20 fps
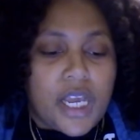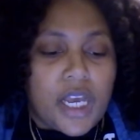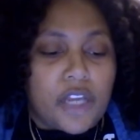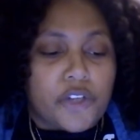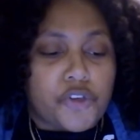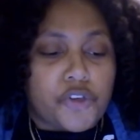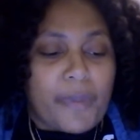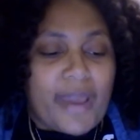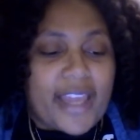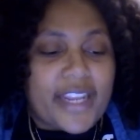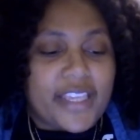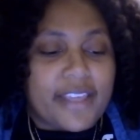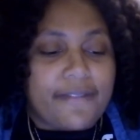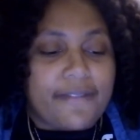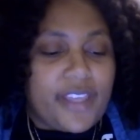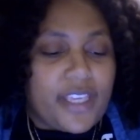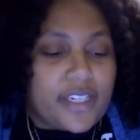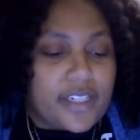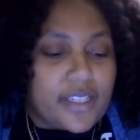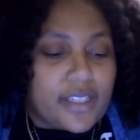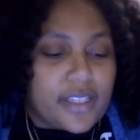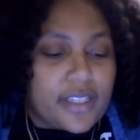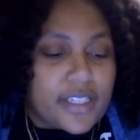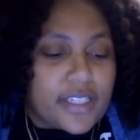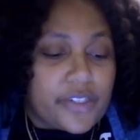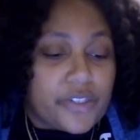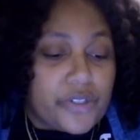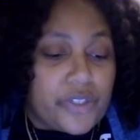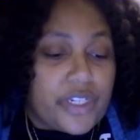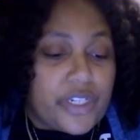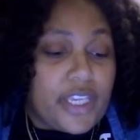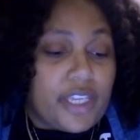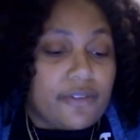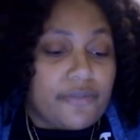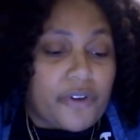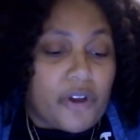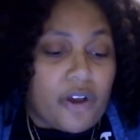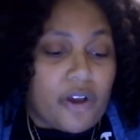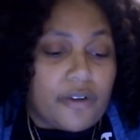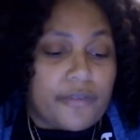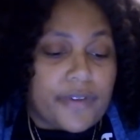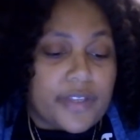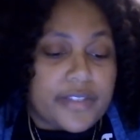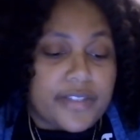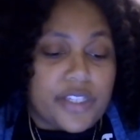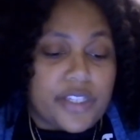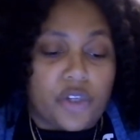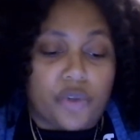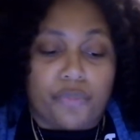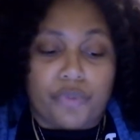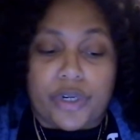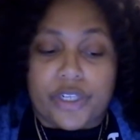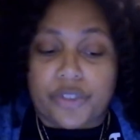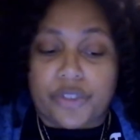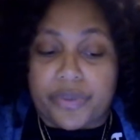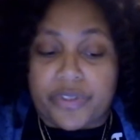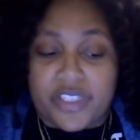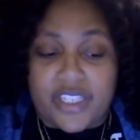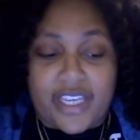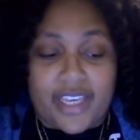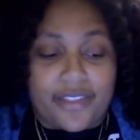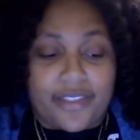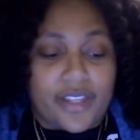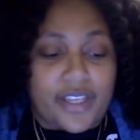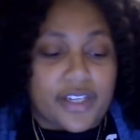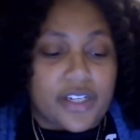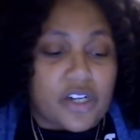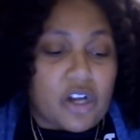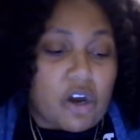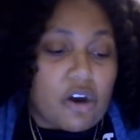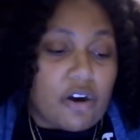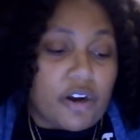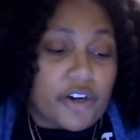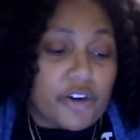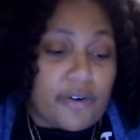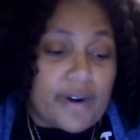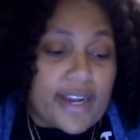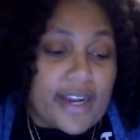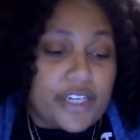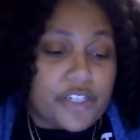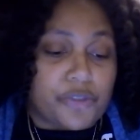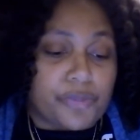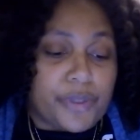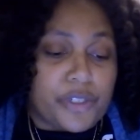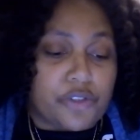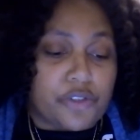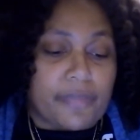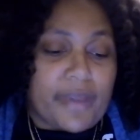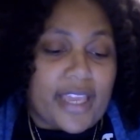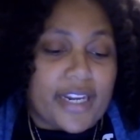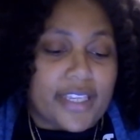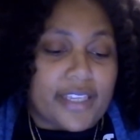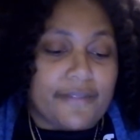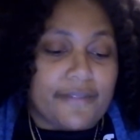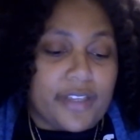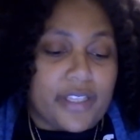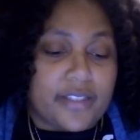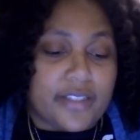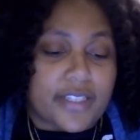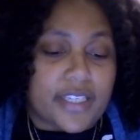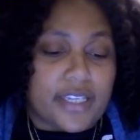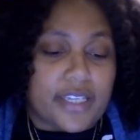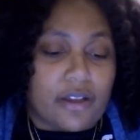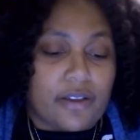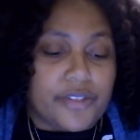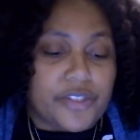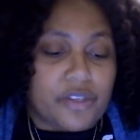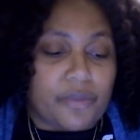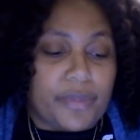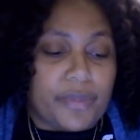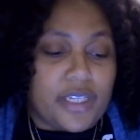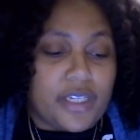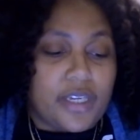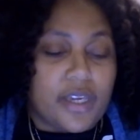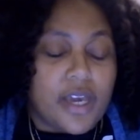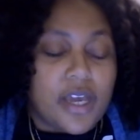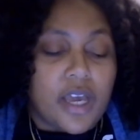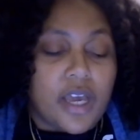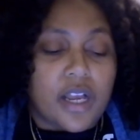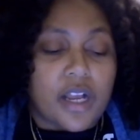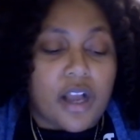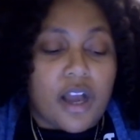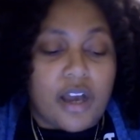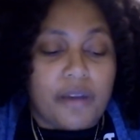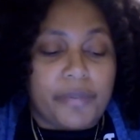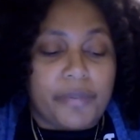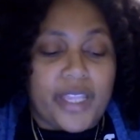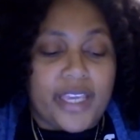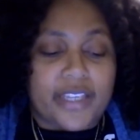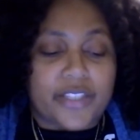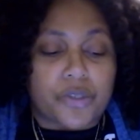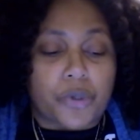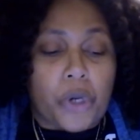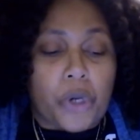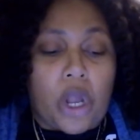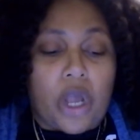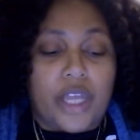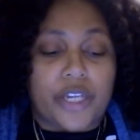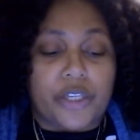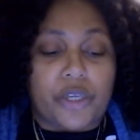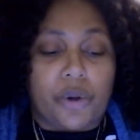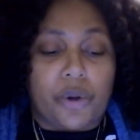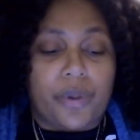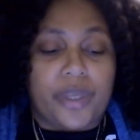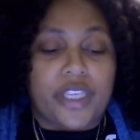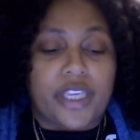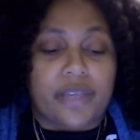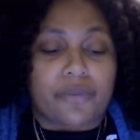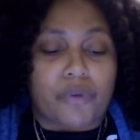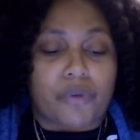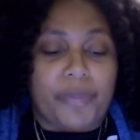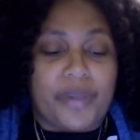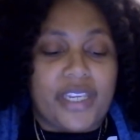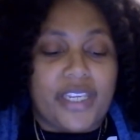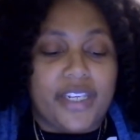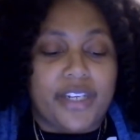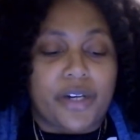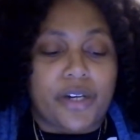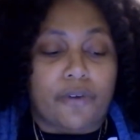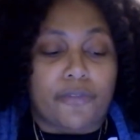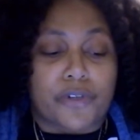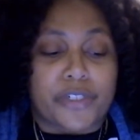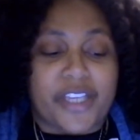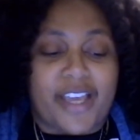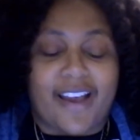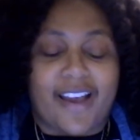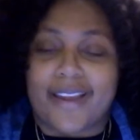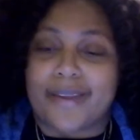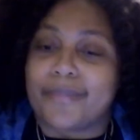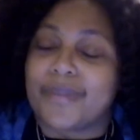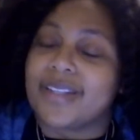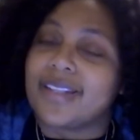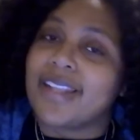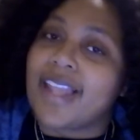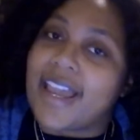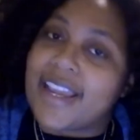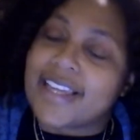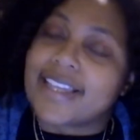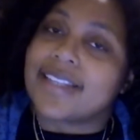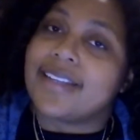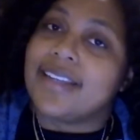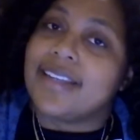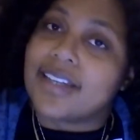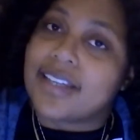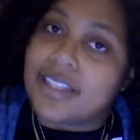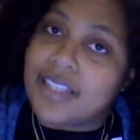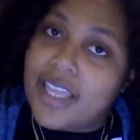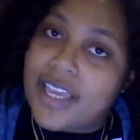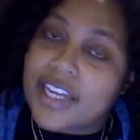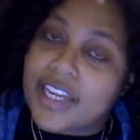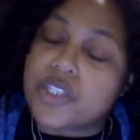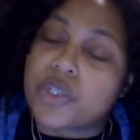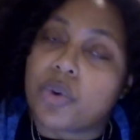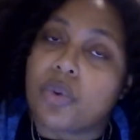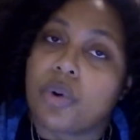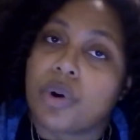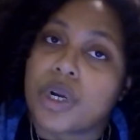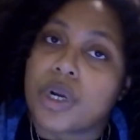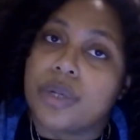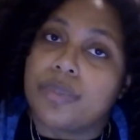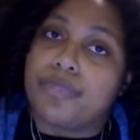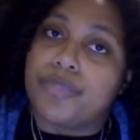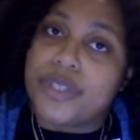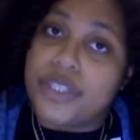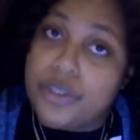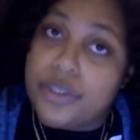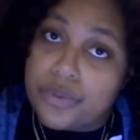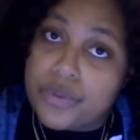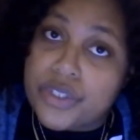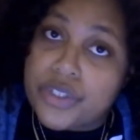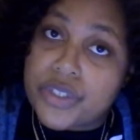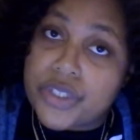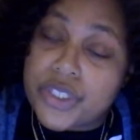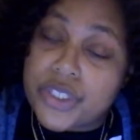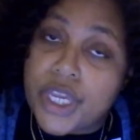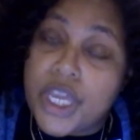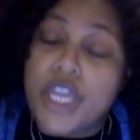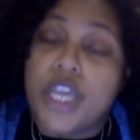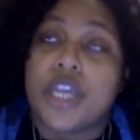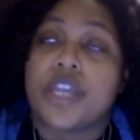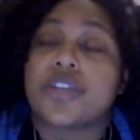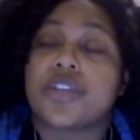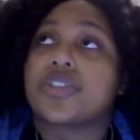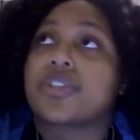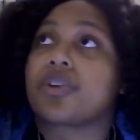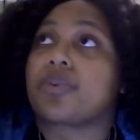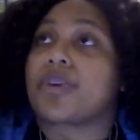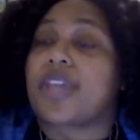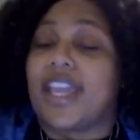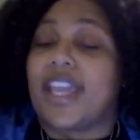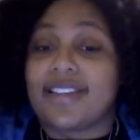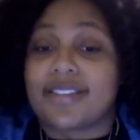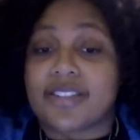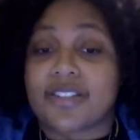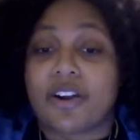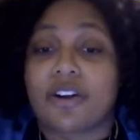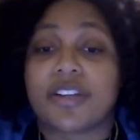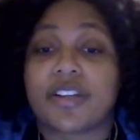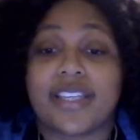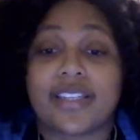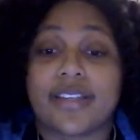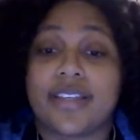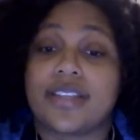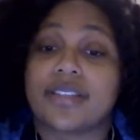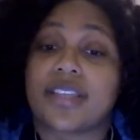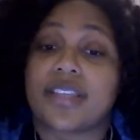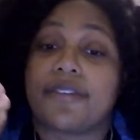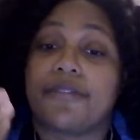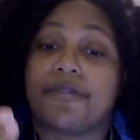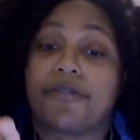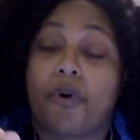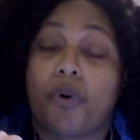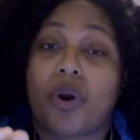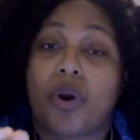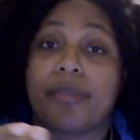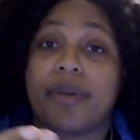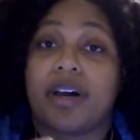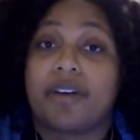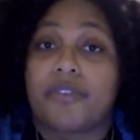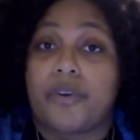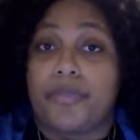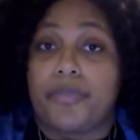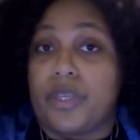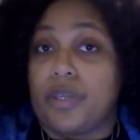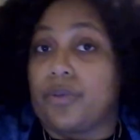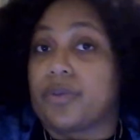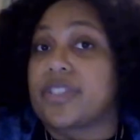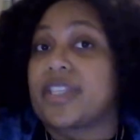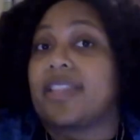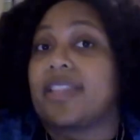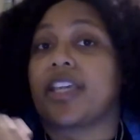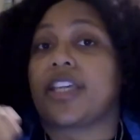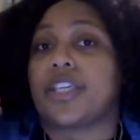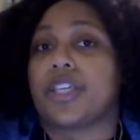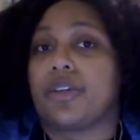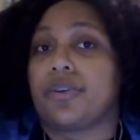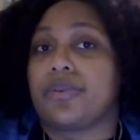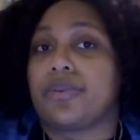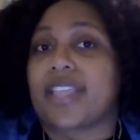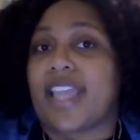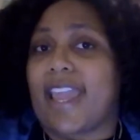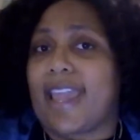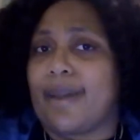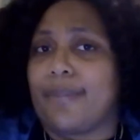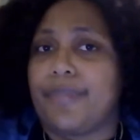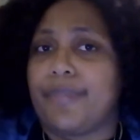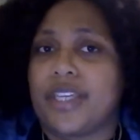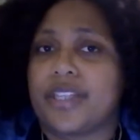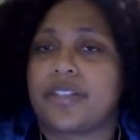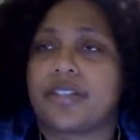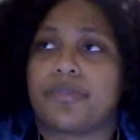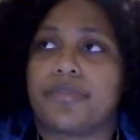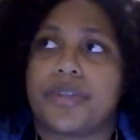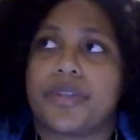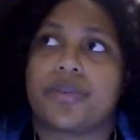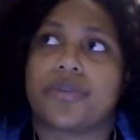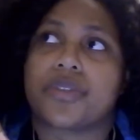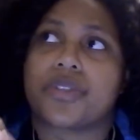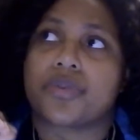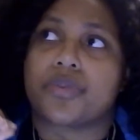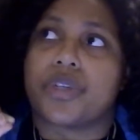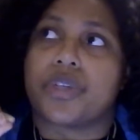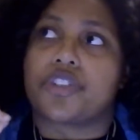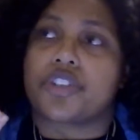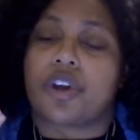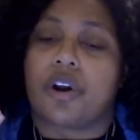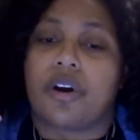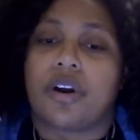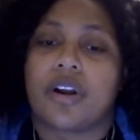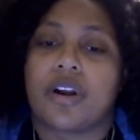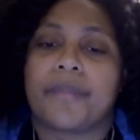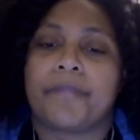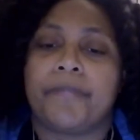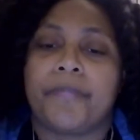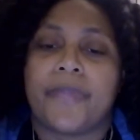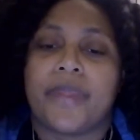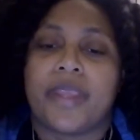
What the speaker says: A traumatic event could involve a single brush with death, like a car crash, but traumatic events can also be complex or ongoing and repeated over time, like neglect or abuse. So gang stalking is a form of abuse, and they use ambient abuse, which are